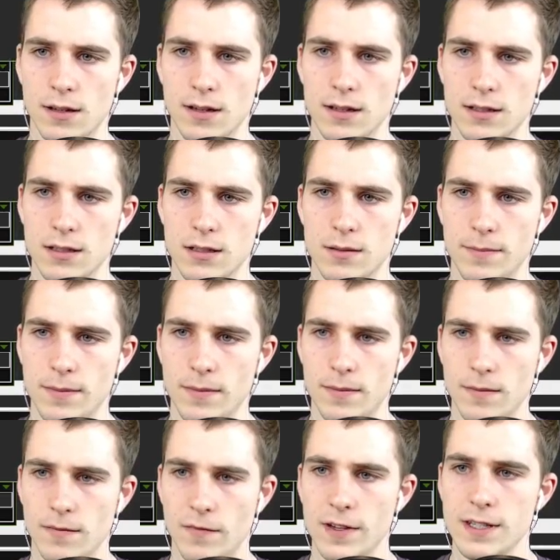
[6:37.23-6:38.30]
uh, sp
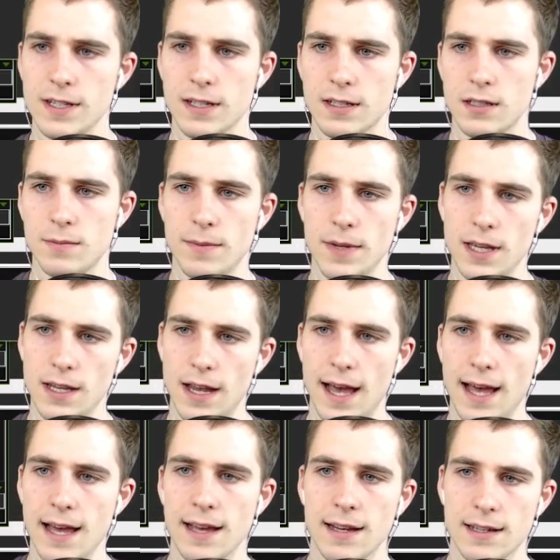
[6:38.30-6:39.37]
physics speed
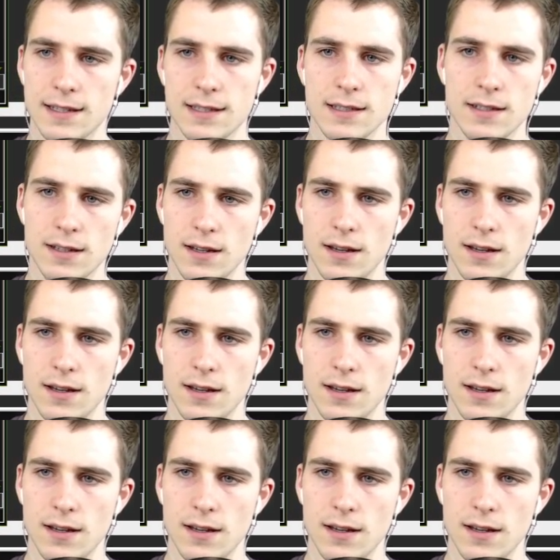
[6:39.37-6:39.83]
x